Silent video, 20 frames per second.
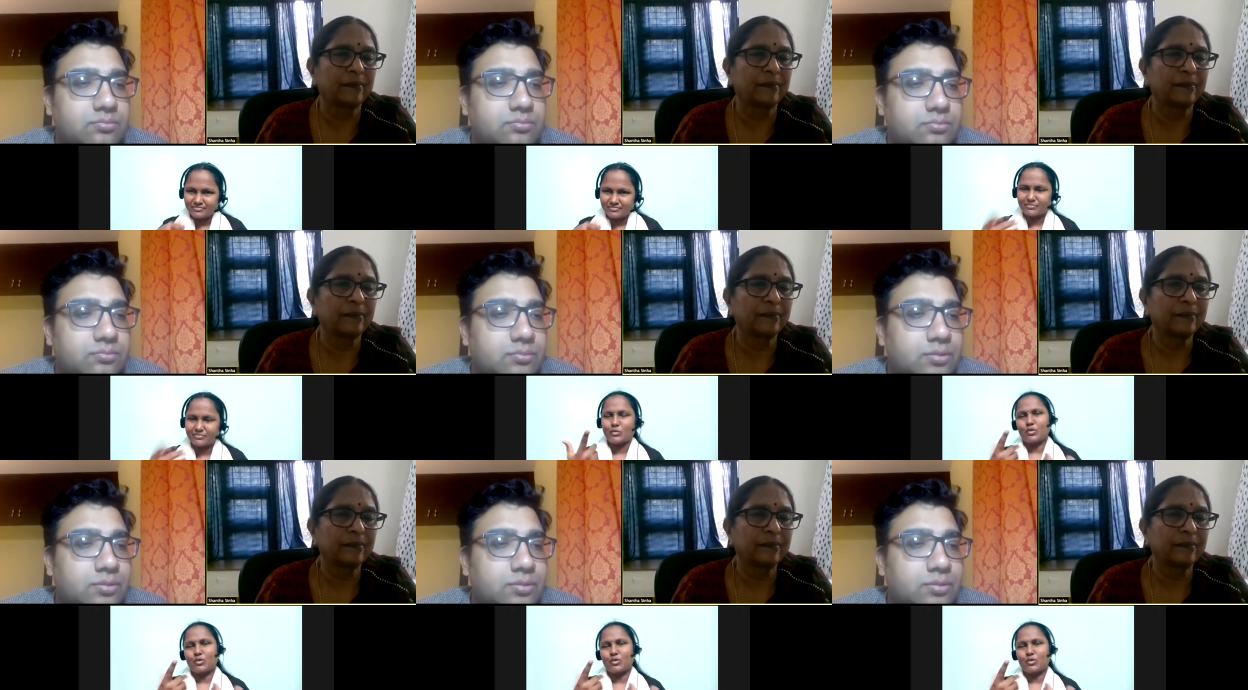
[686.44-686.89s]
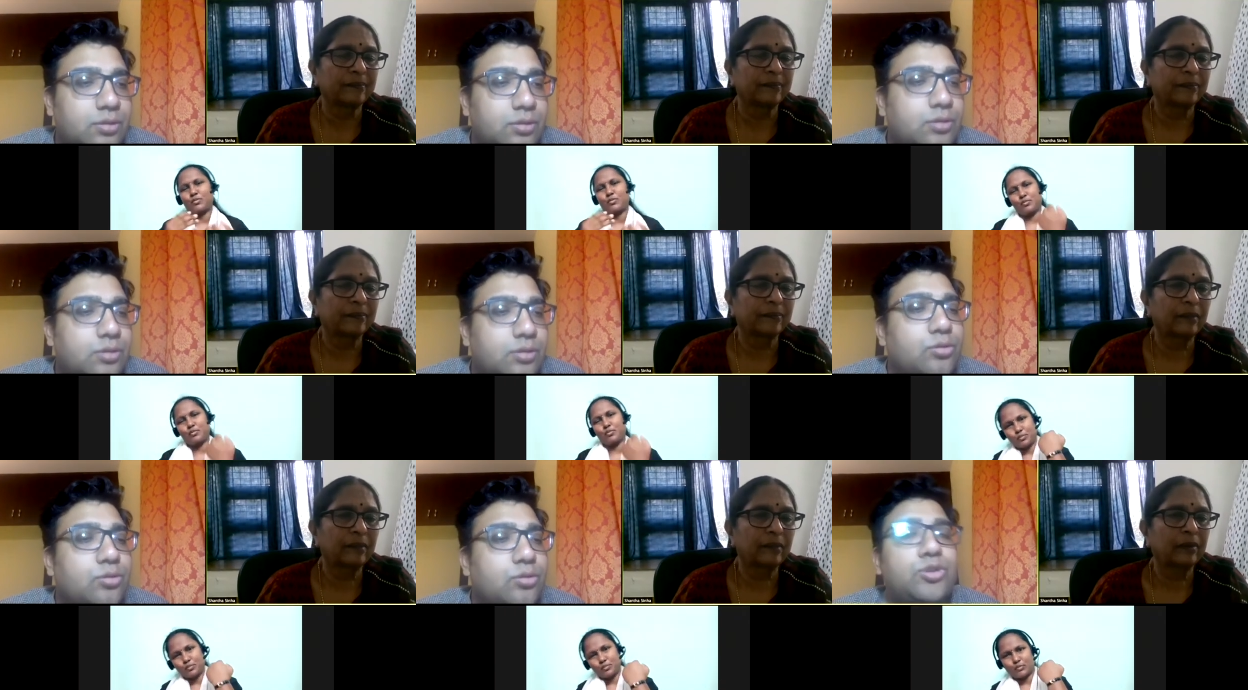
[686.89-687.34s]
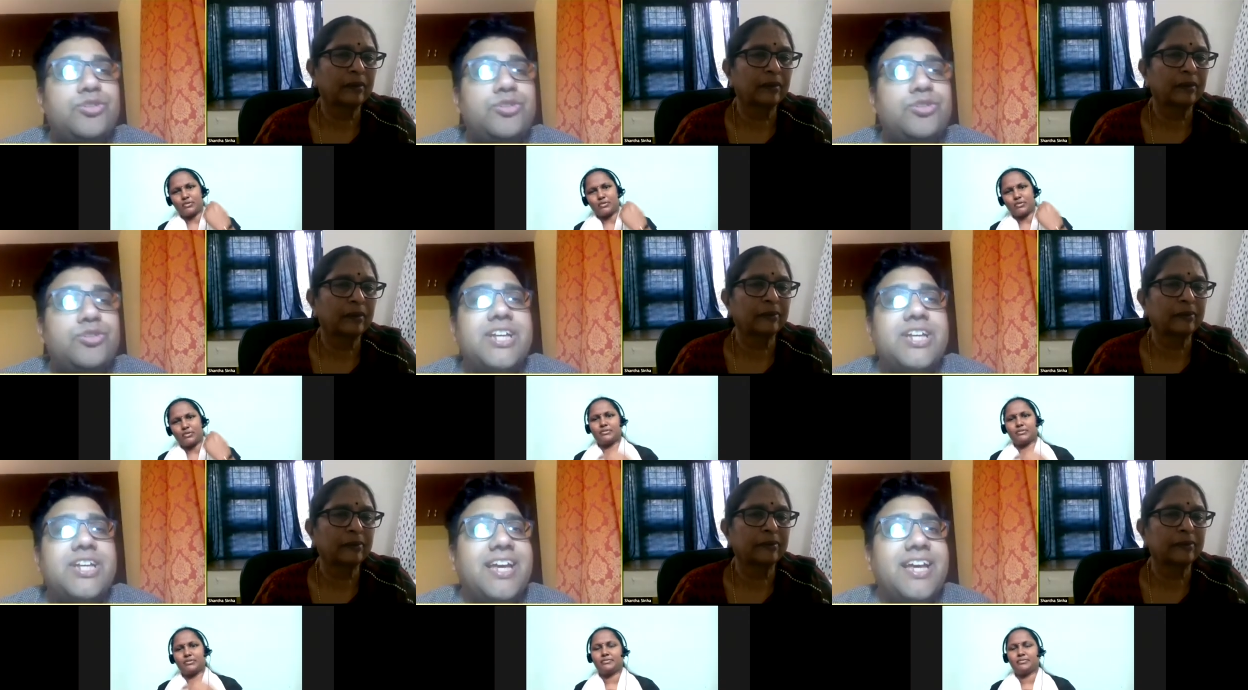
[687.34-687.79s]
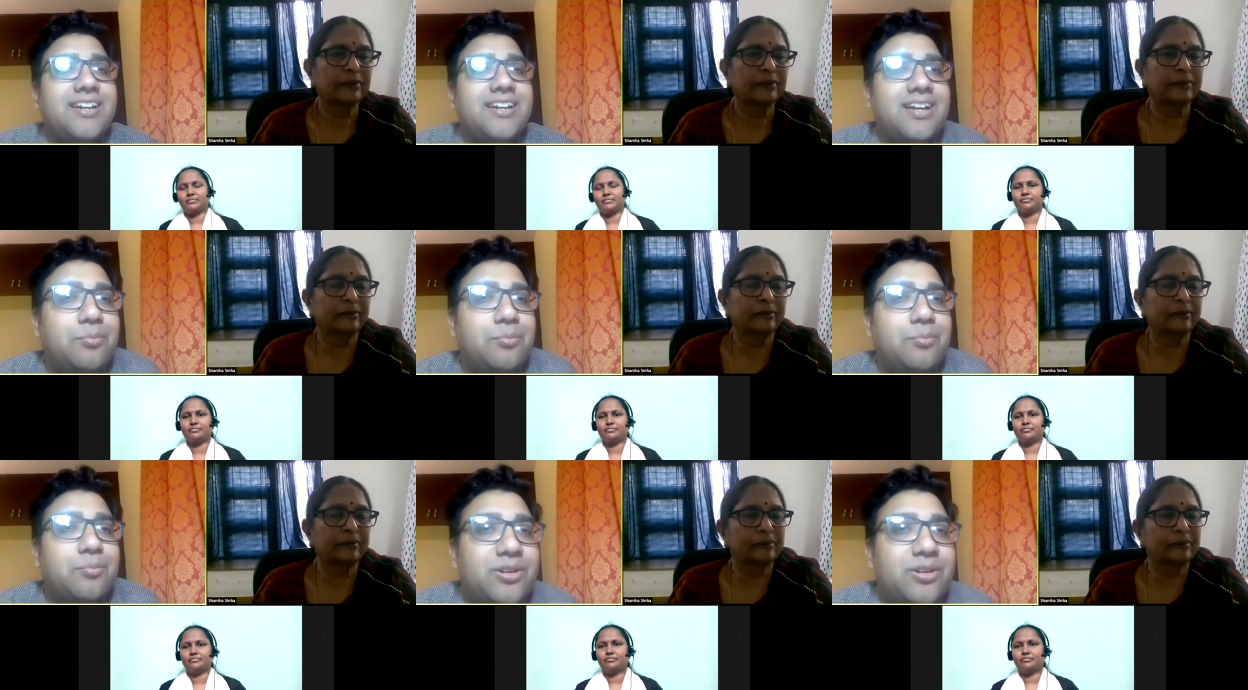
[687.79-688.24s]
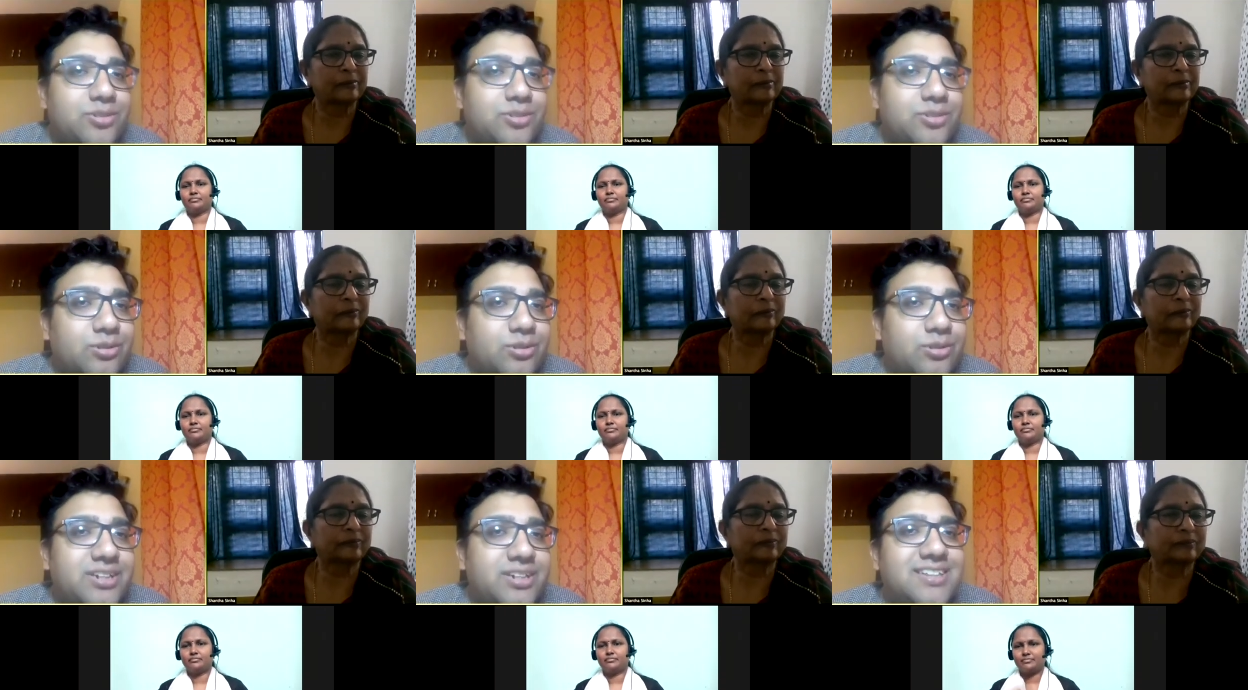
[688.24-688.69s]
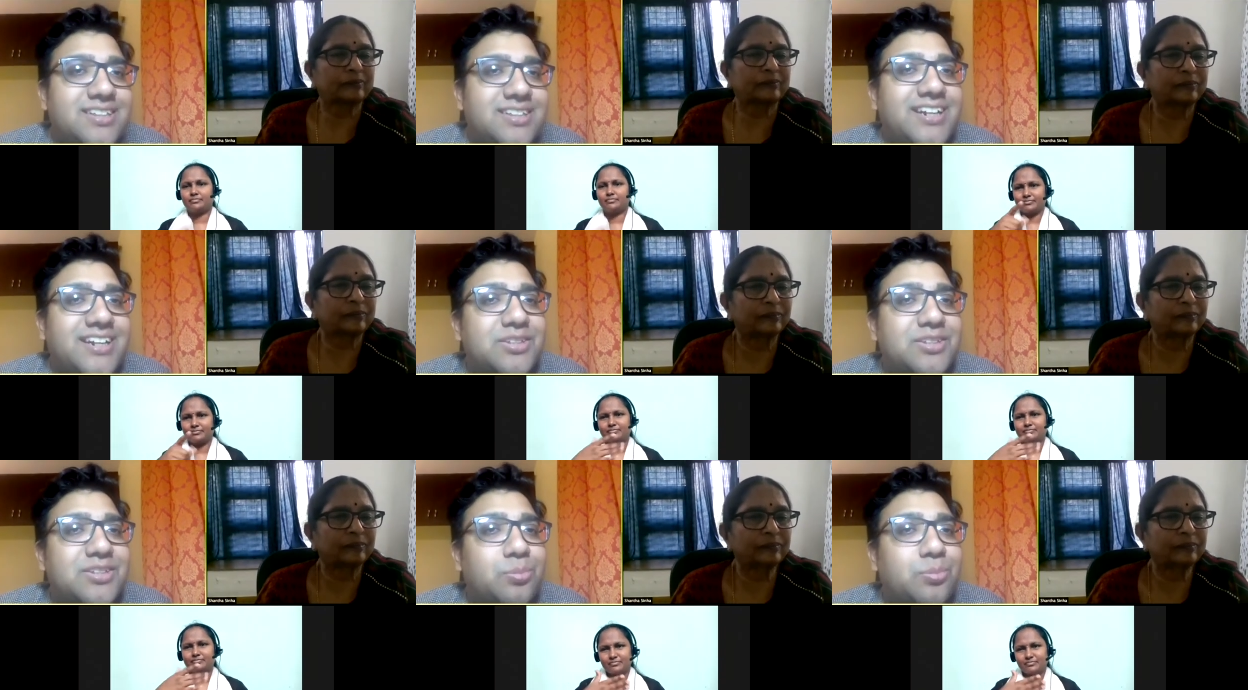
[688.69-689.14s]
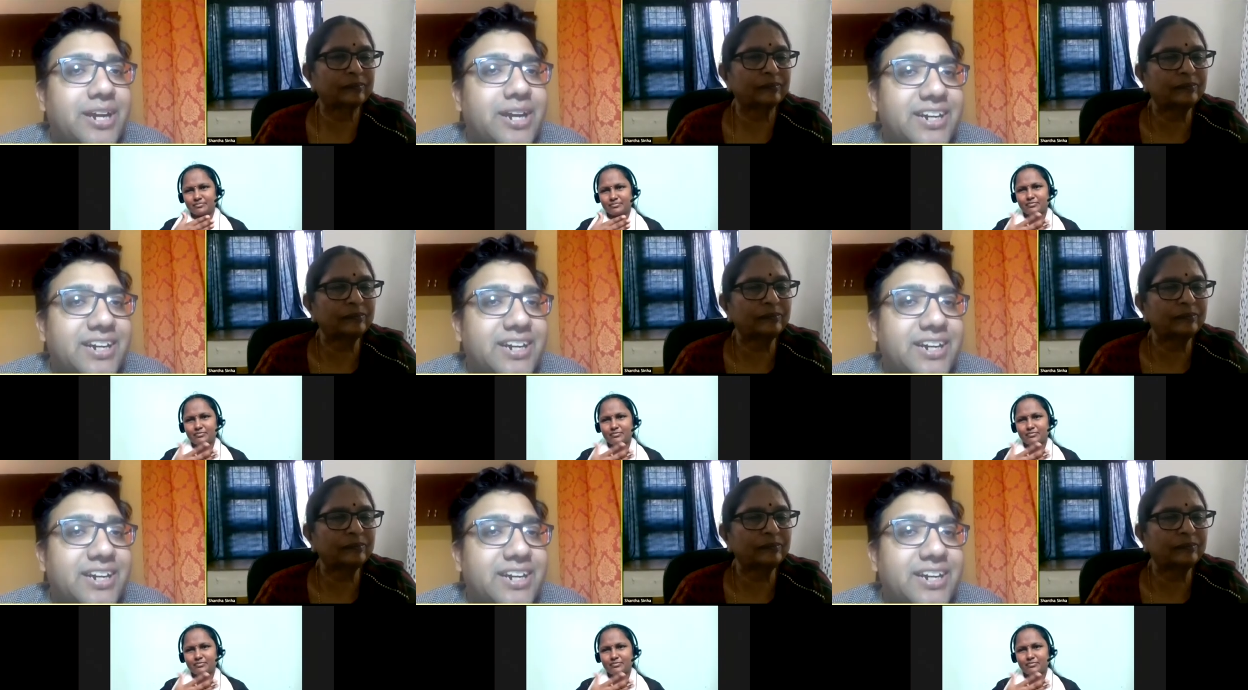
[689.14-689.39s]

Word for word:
Speaker 1: Could you share a couple of stories that inspired you?